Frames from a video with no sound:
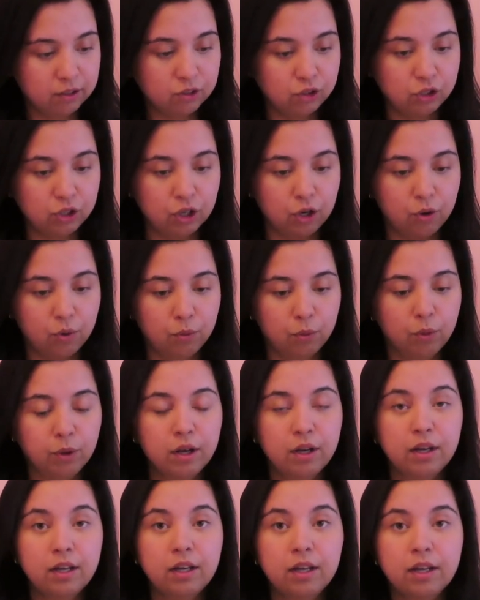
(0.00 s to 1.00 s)
So
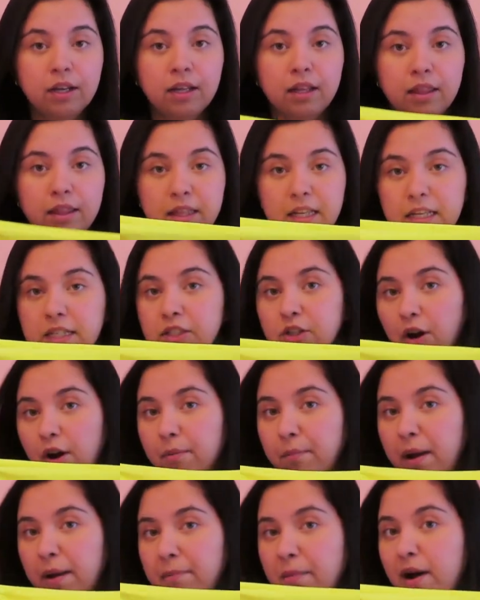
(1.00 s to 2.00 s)
these
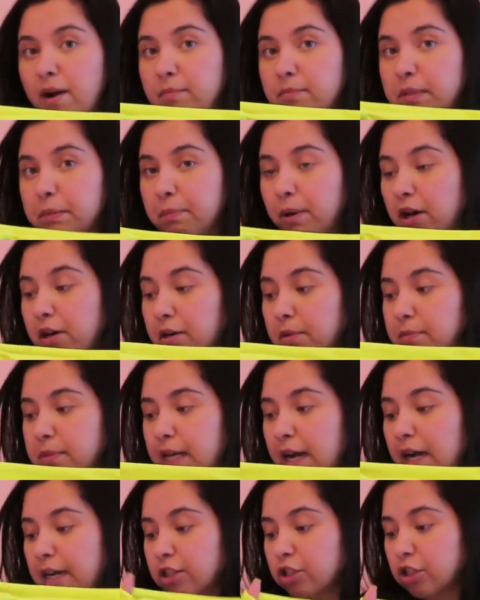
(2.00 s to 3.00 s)
are my mom's bottoms
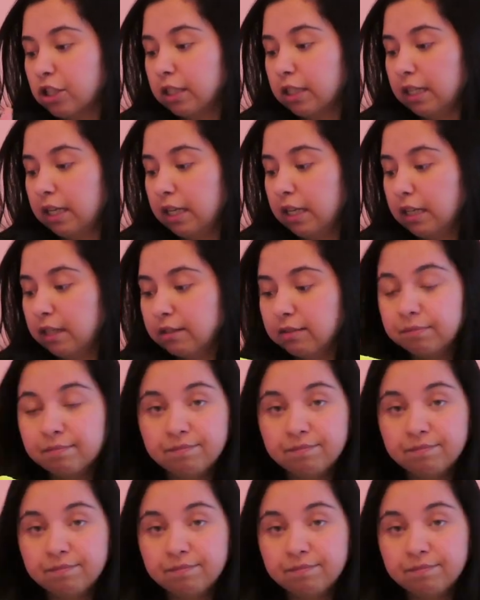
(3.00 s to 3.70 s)
actually.